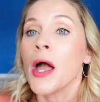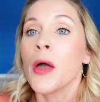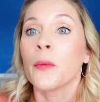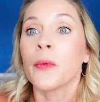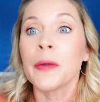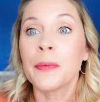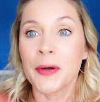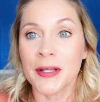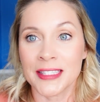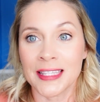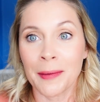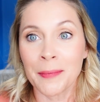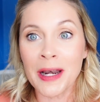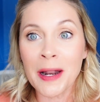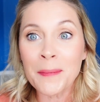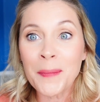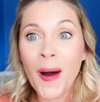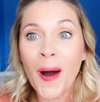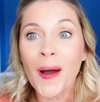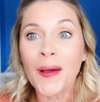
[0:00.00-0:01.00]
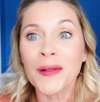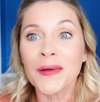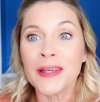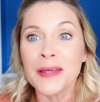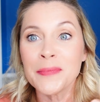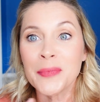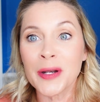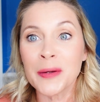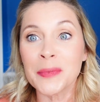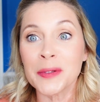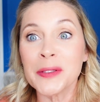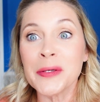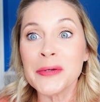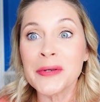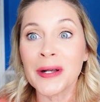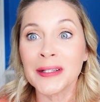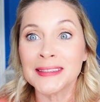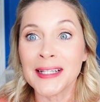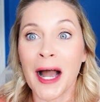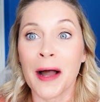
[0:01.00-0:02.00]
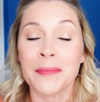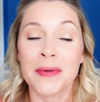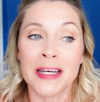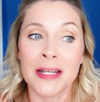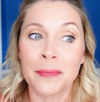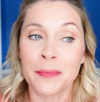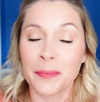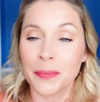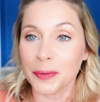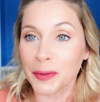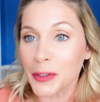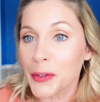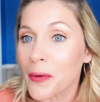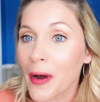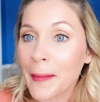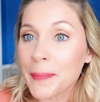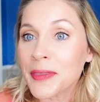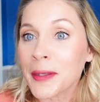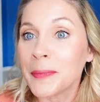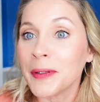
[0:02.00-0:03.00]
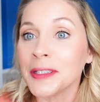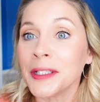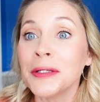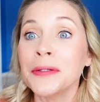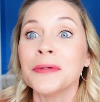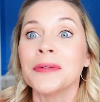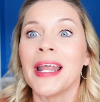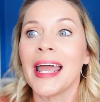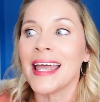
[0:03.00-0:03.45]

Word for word: We put some in a bottle and put a balloon on top and it blew up the balloon.